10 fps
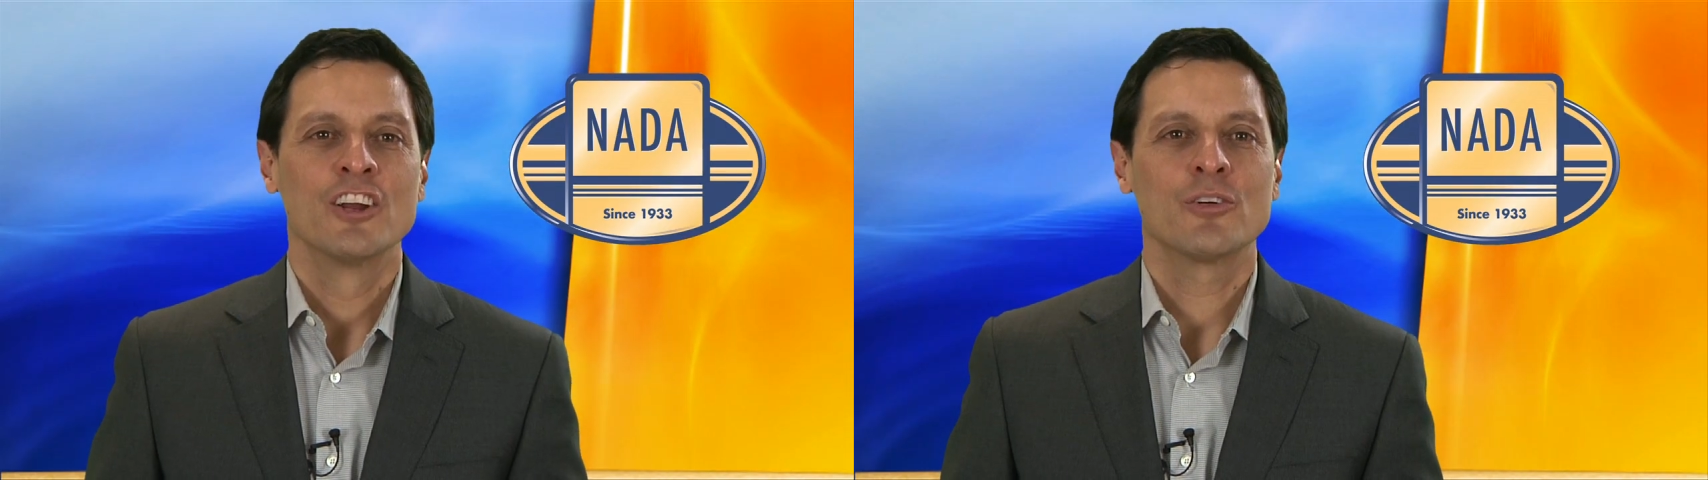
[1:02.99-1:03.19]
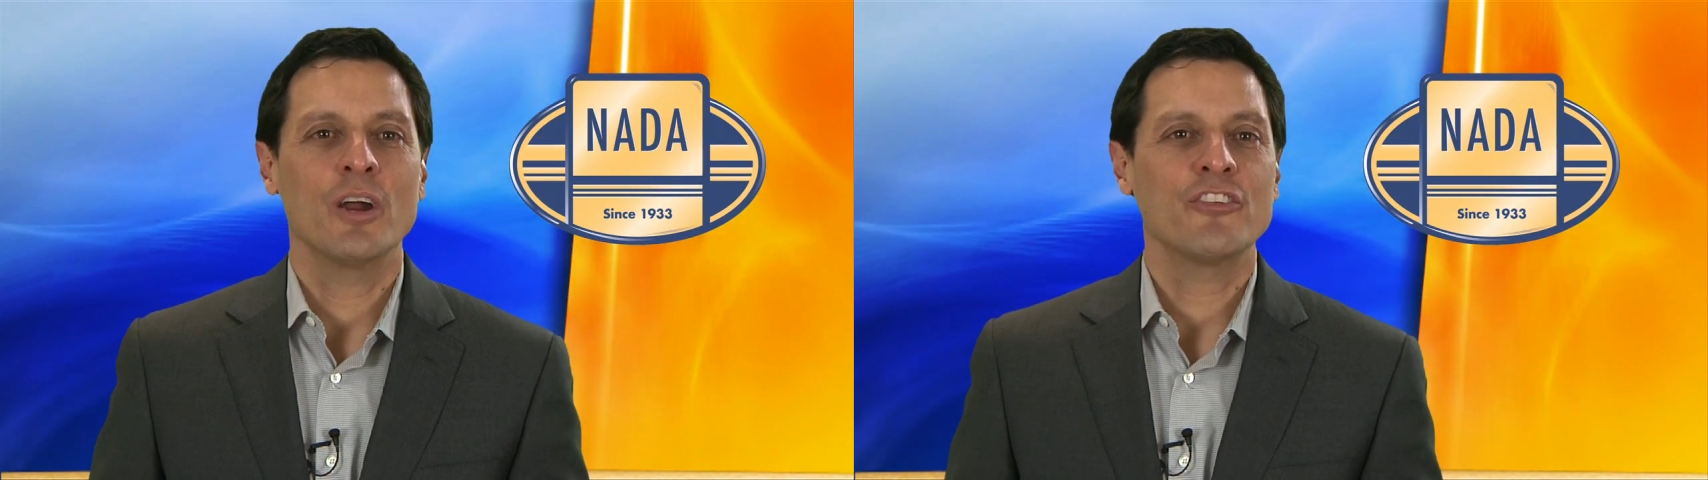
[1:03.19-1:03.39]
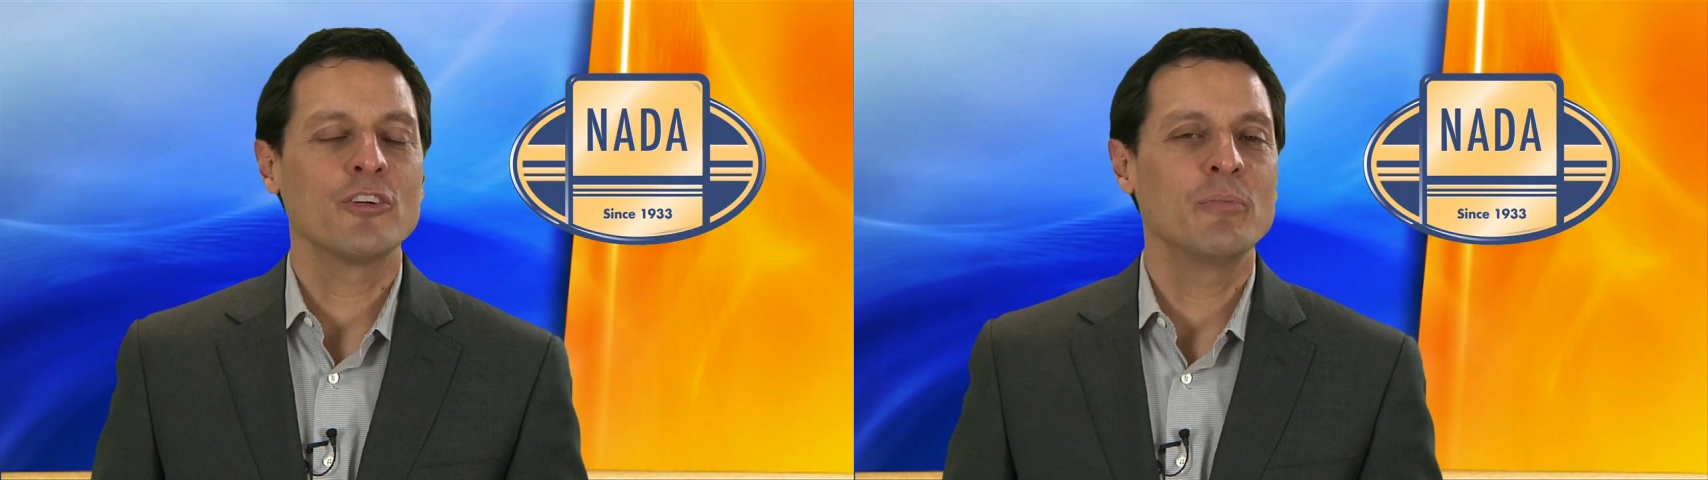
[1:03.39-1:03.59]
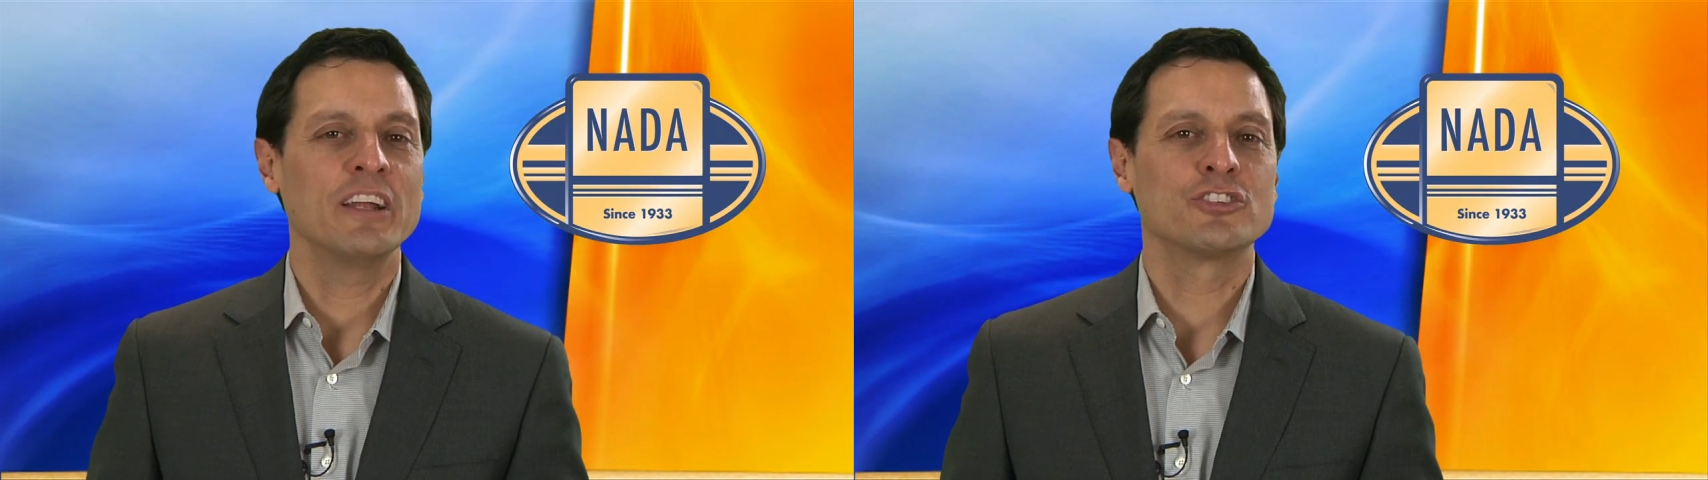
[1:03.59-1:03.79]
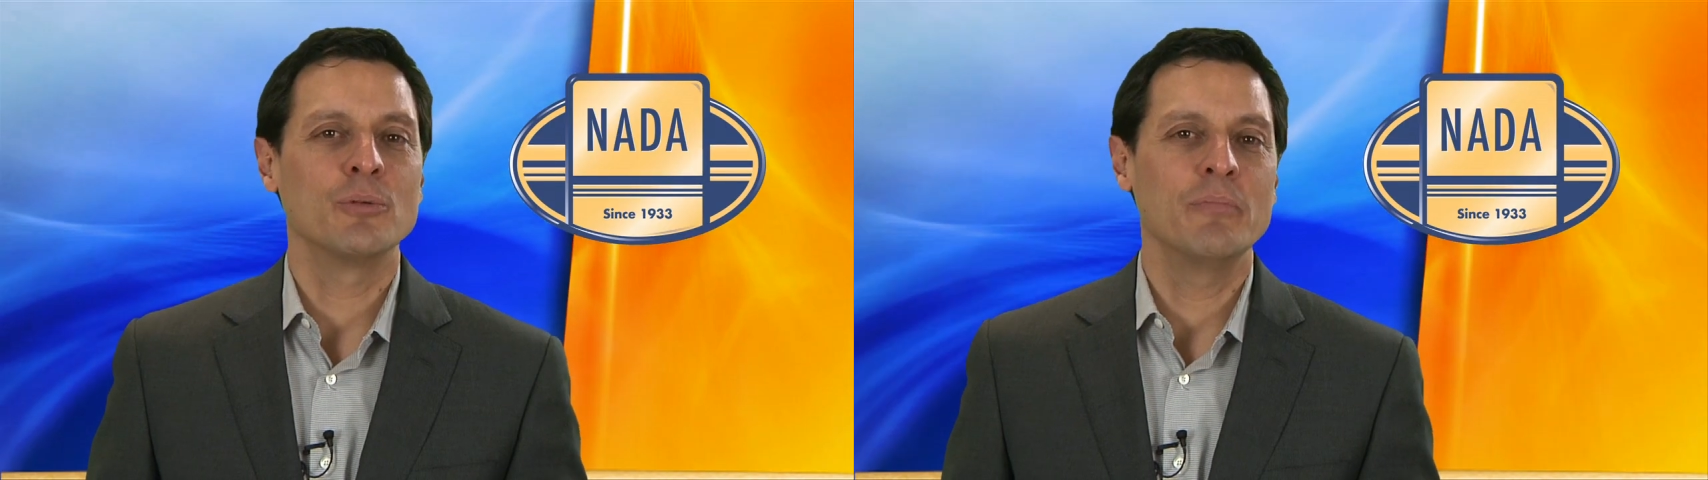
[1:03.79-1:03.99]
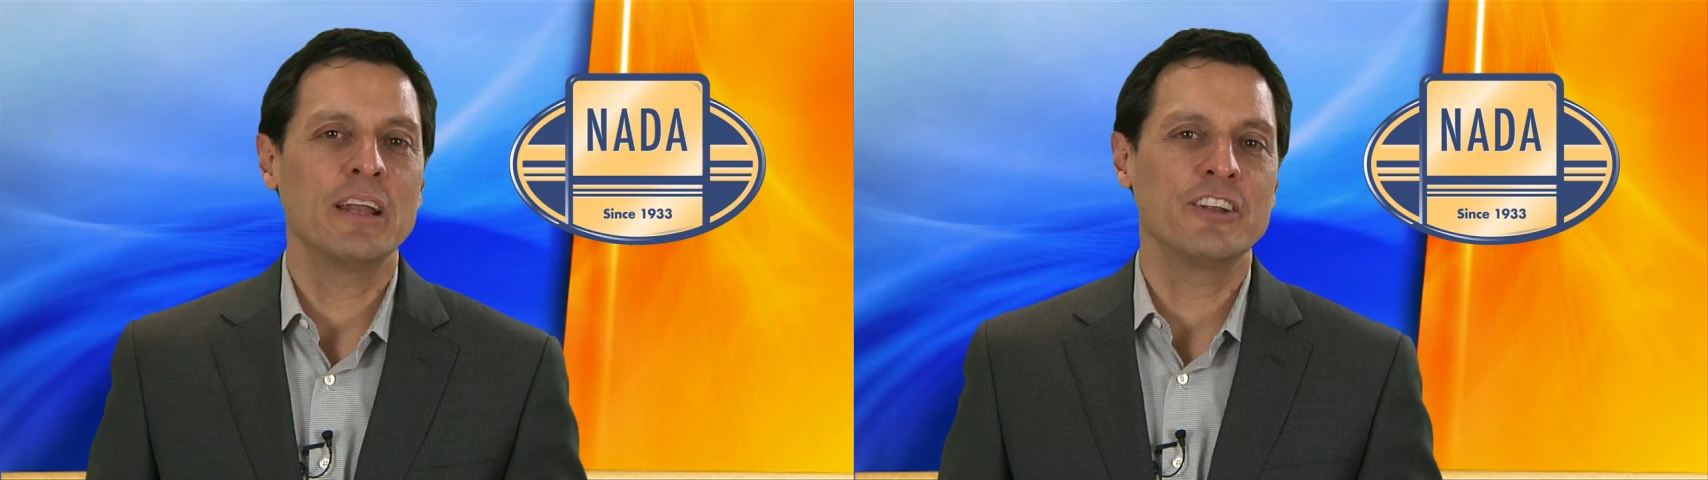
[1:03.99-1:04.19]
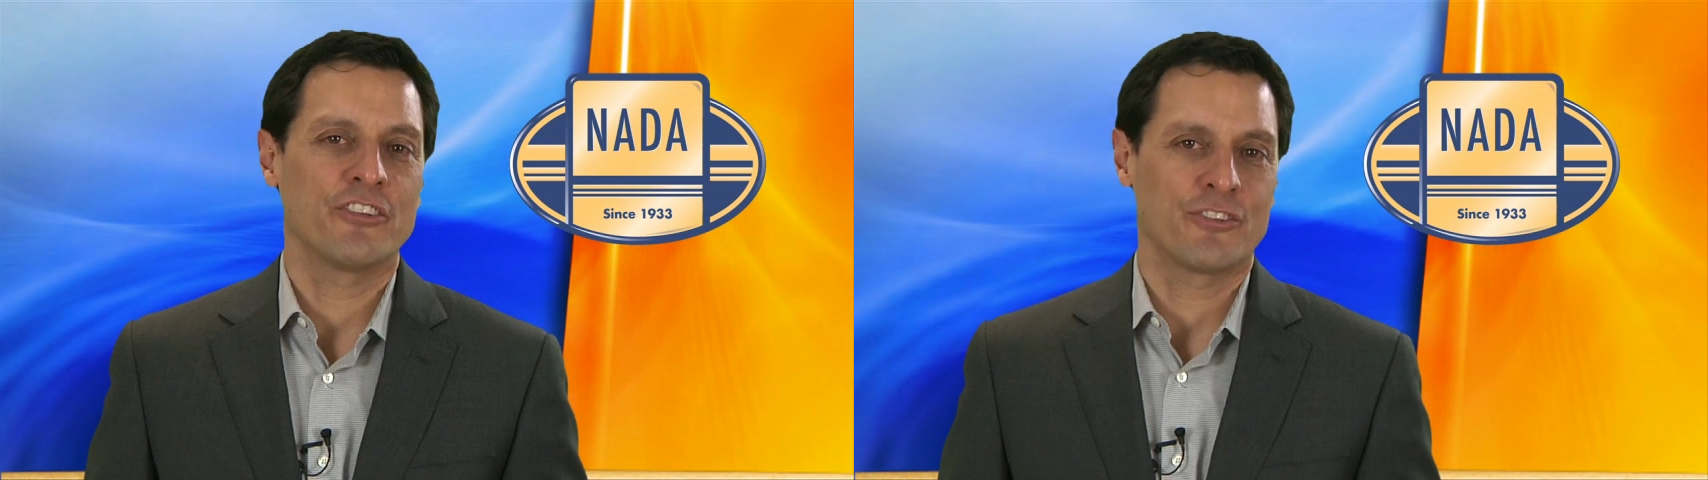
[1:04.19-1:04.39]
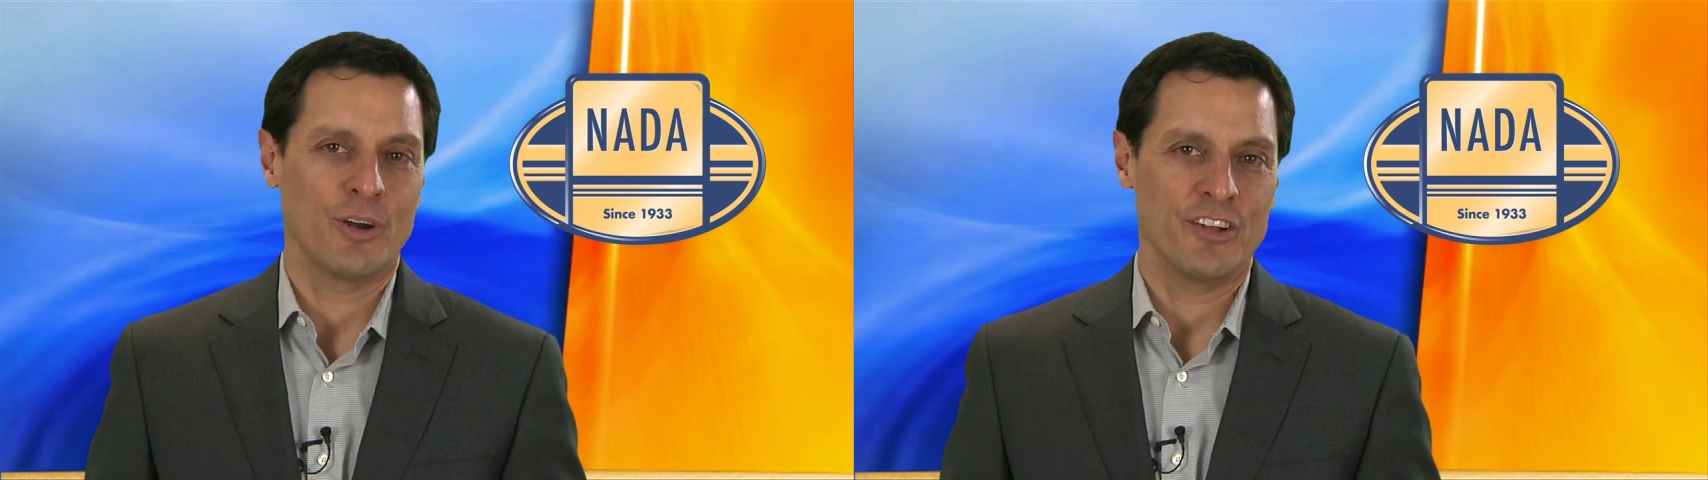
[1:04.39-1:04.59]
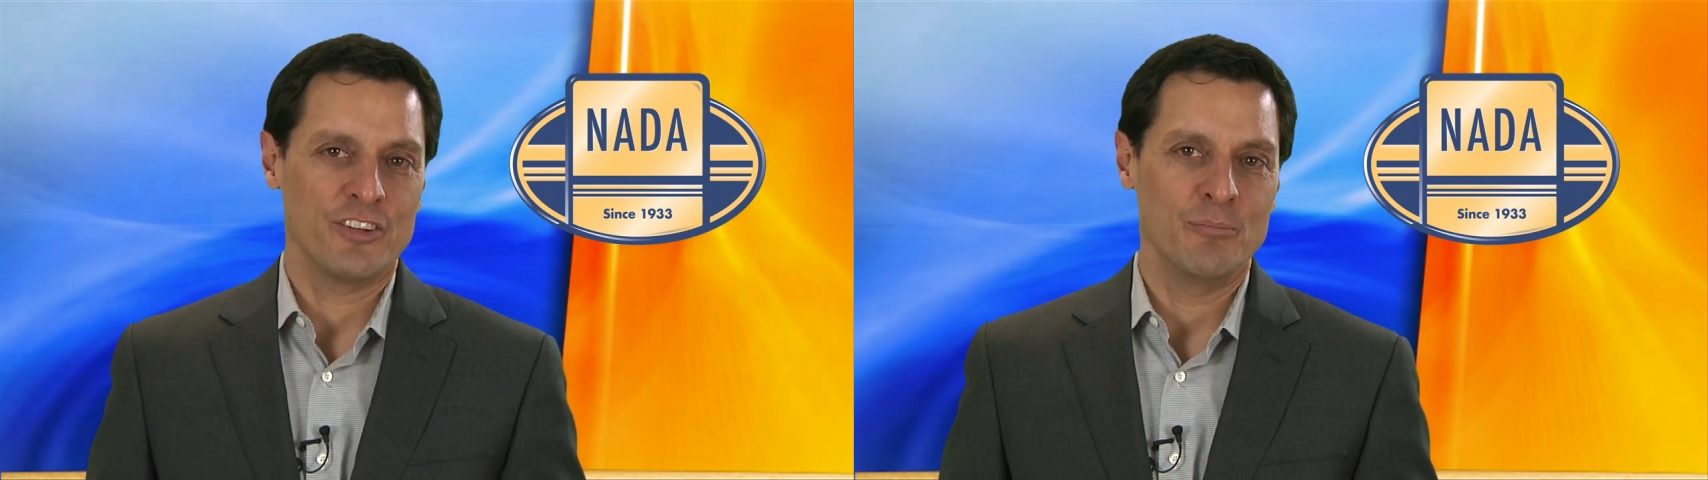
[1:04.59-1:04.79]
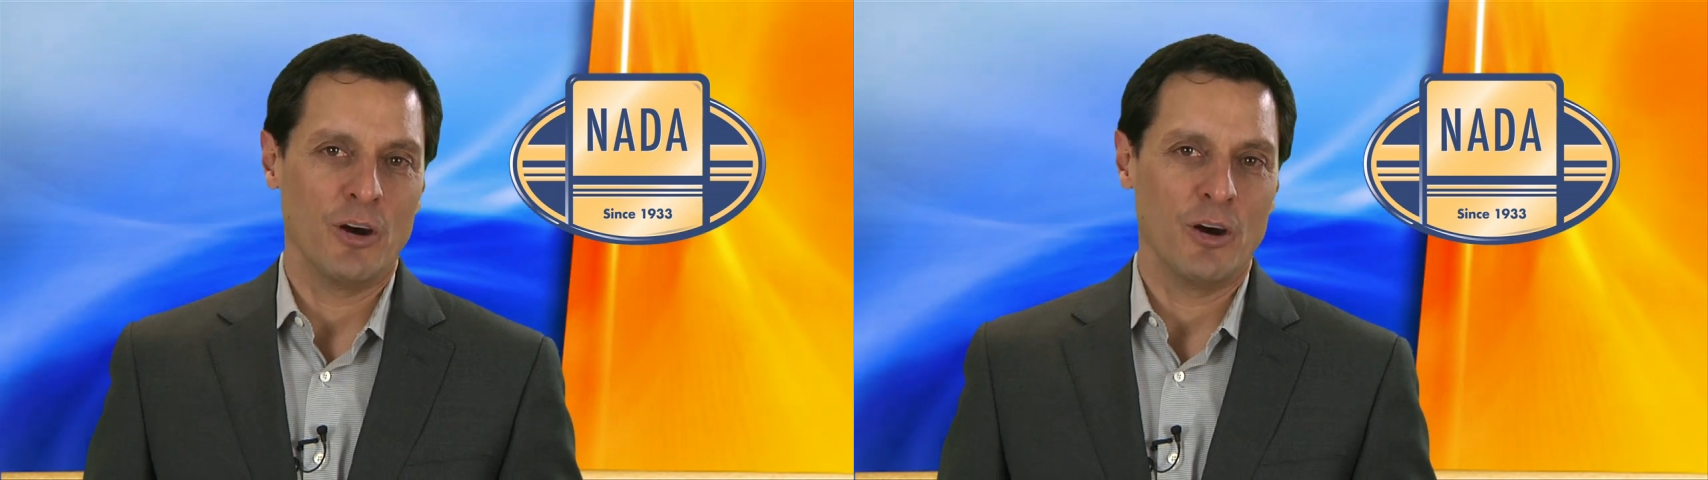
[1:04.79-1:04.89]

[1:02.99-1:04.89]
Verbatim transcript: Chrysler made tremendous strides in